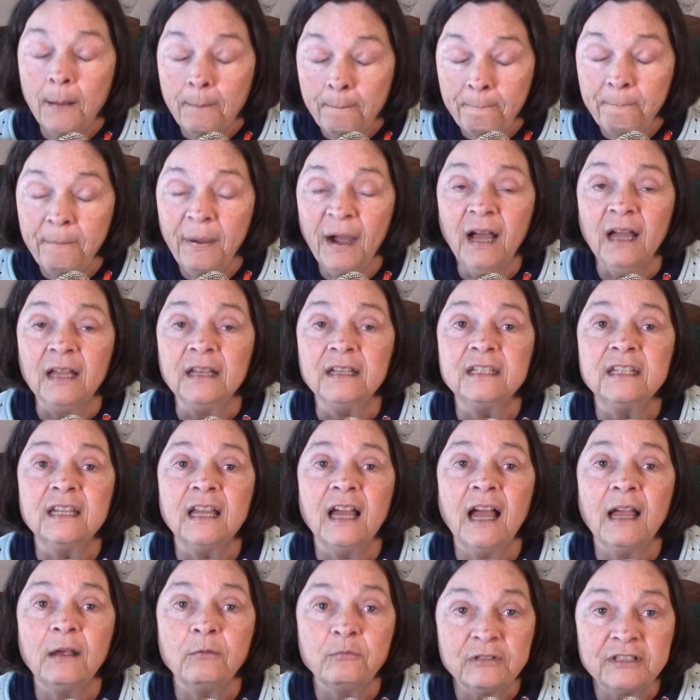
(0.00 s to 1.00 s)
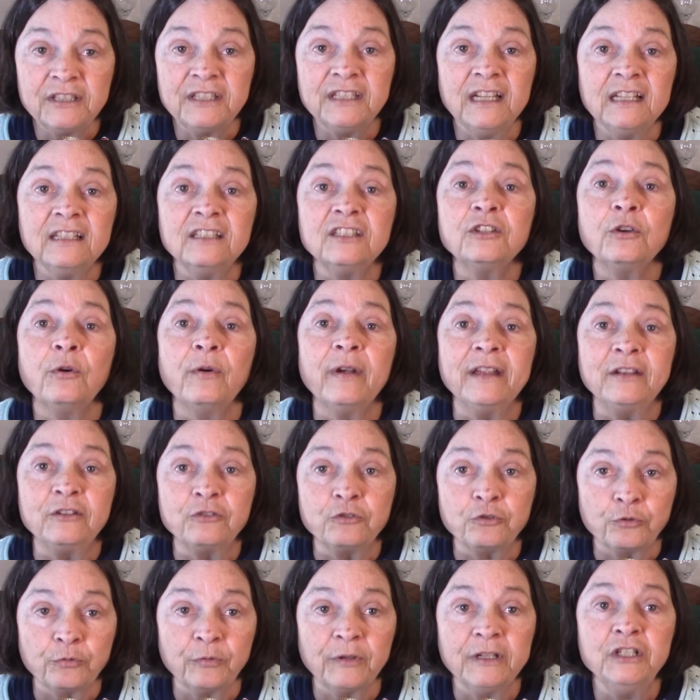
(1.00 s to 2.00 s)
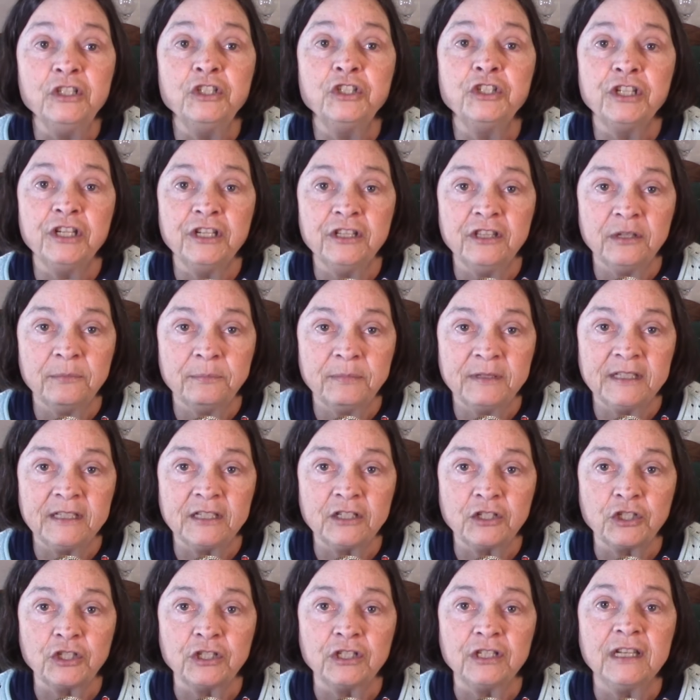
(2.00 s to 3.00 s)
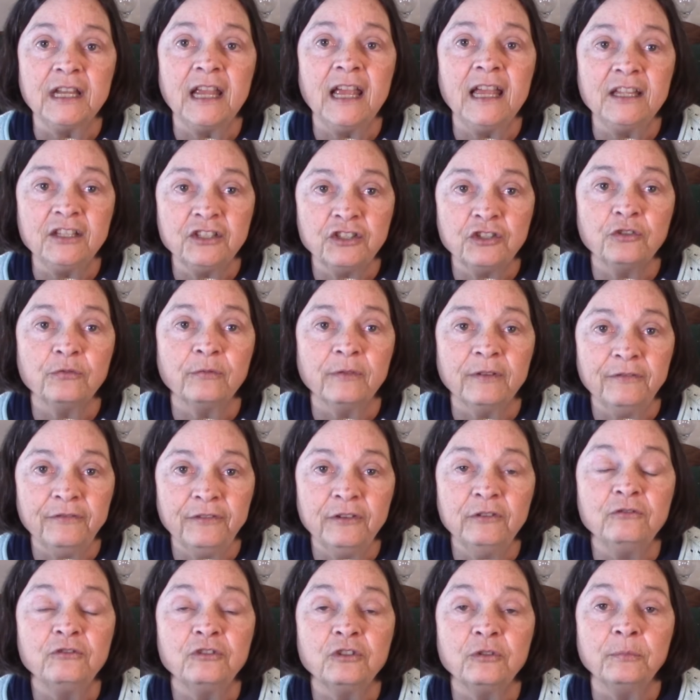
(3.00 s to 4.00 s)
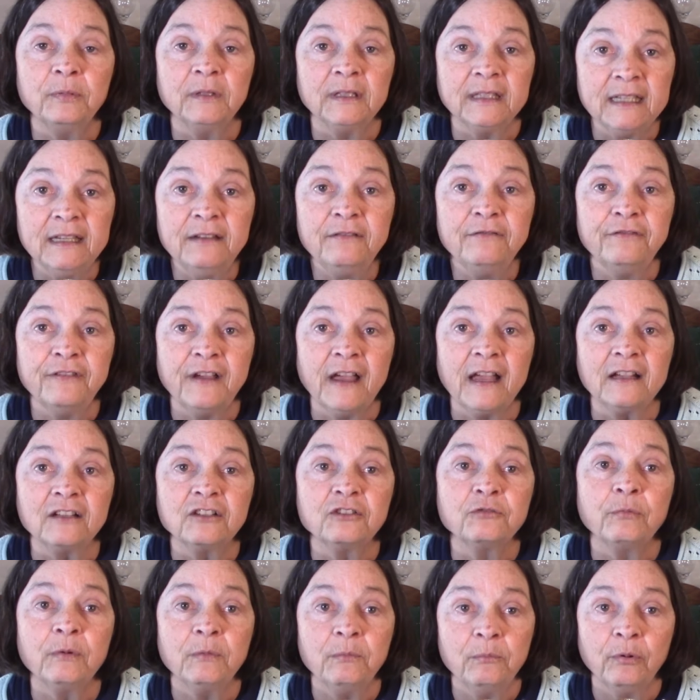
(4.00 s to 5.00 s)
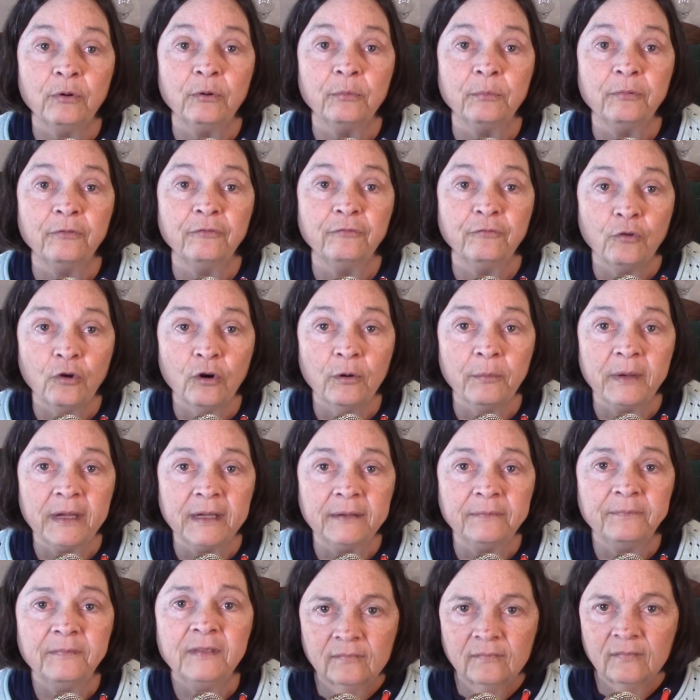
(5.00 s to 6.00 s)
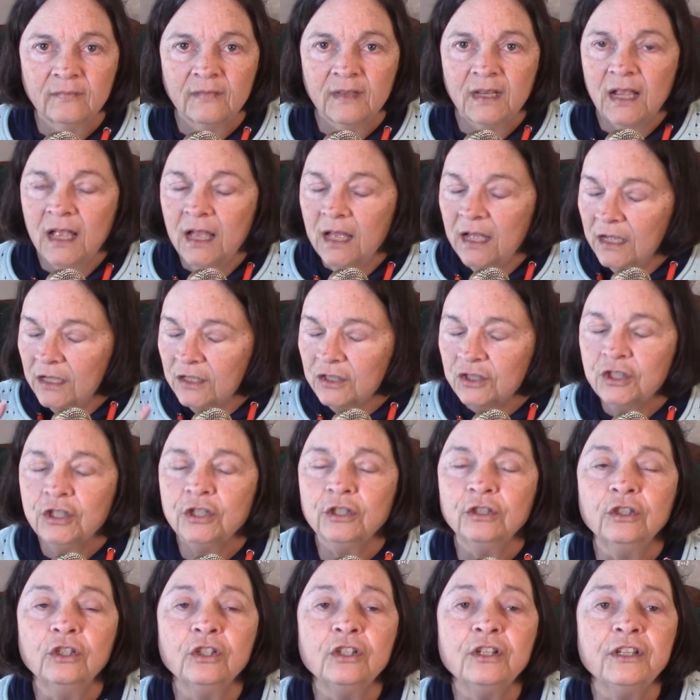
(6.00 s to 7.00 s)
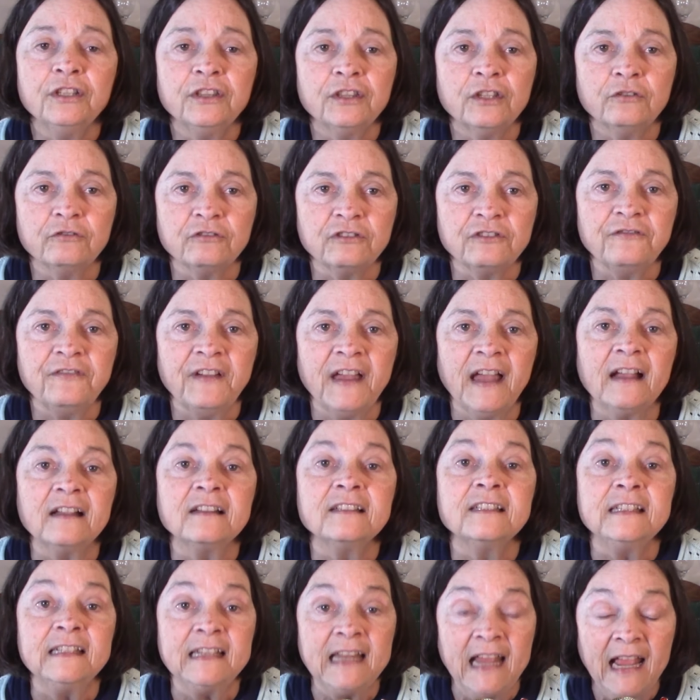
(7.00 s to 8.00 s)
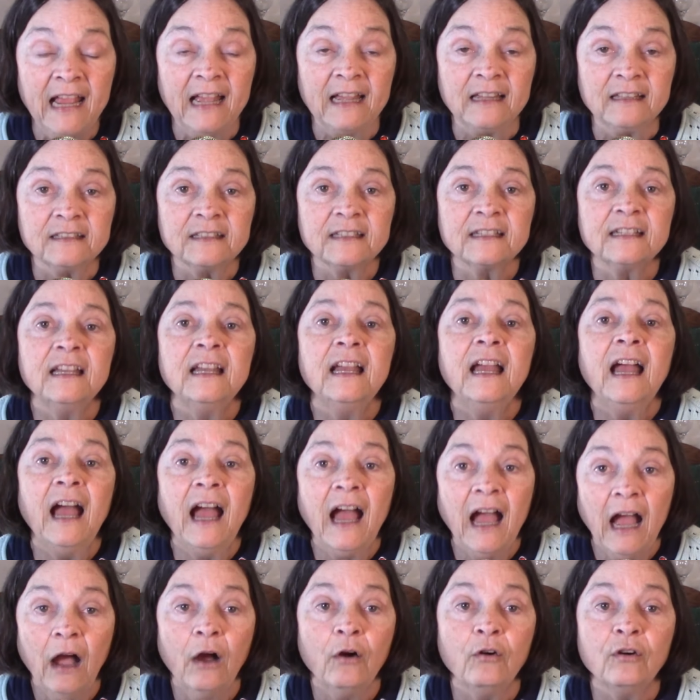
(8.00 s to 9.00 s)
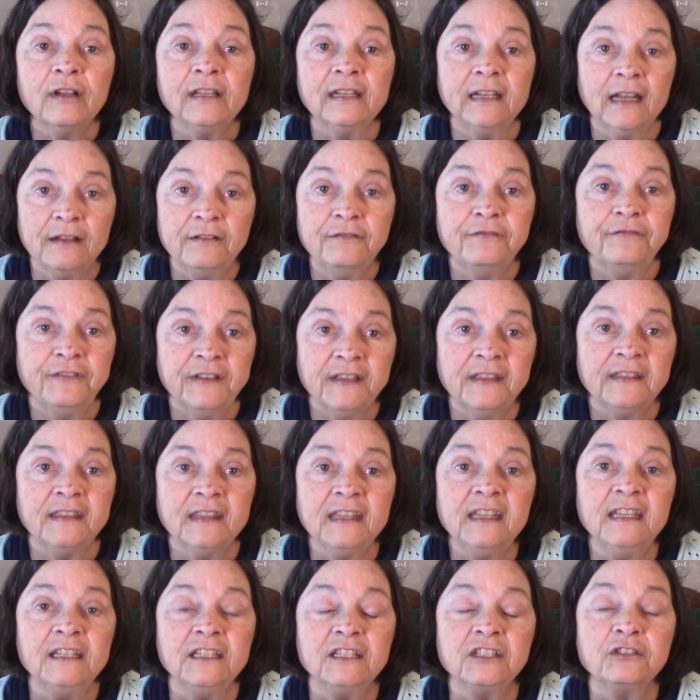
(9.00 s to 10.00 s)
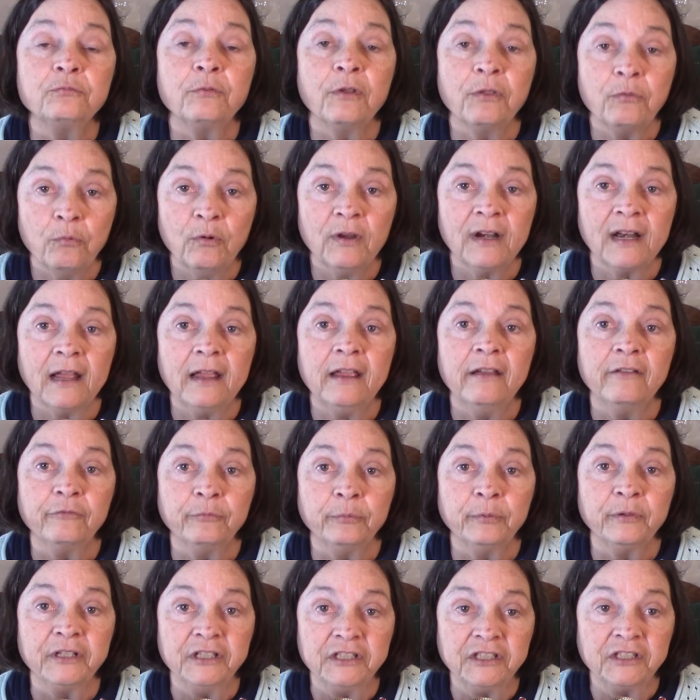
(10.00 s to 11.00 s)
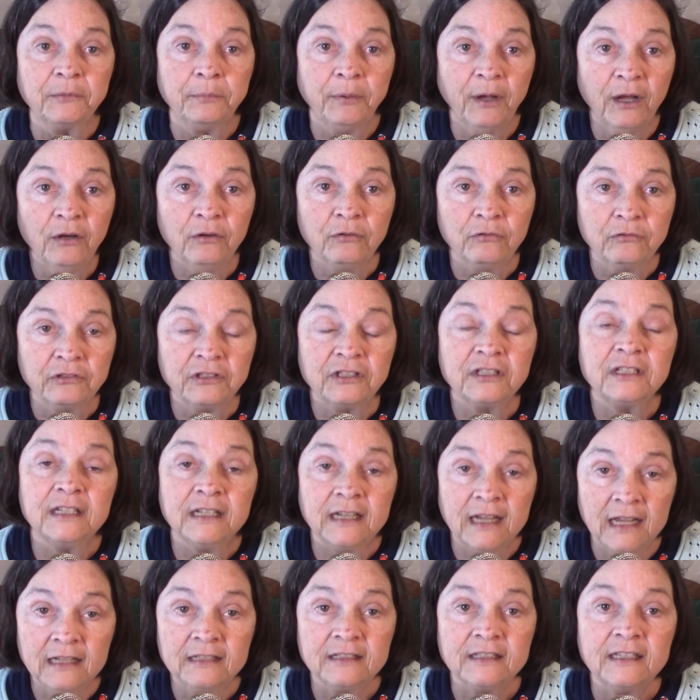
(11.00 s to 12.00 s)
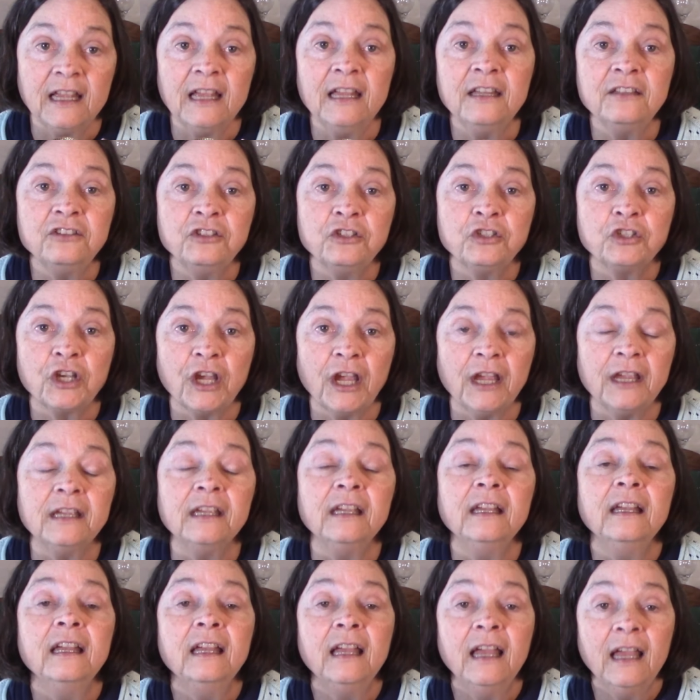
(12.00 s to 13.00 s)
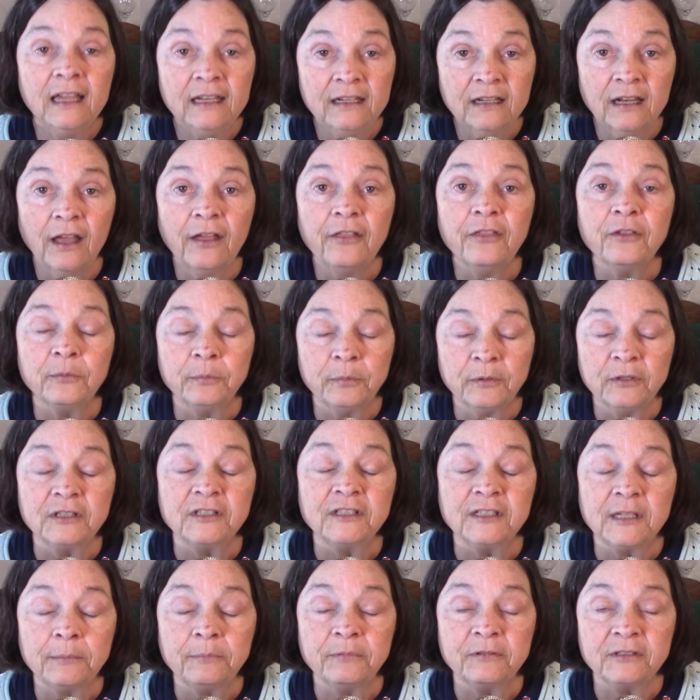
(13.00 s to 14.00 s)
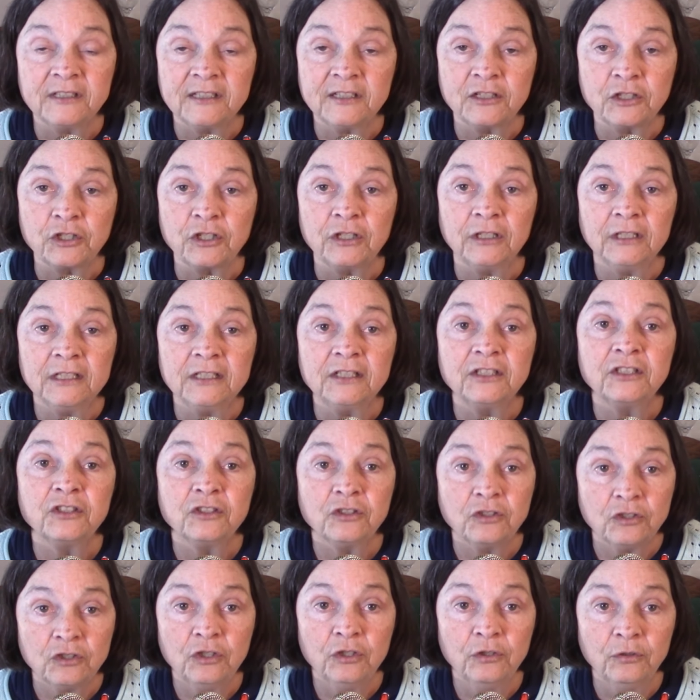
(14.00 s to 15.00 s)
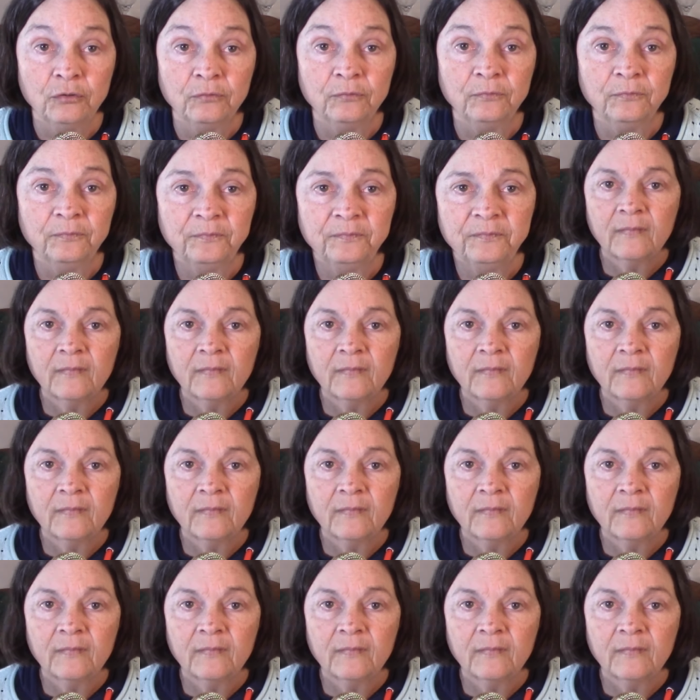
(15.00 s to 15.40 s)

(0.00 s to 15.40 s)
But I was not so entrenched in the position as to refuse to believe facts when put before me. To look at those facts and ask, how can I fit these with what I have presupposed, as S.J. and other presuppositionalists do.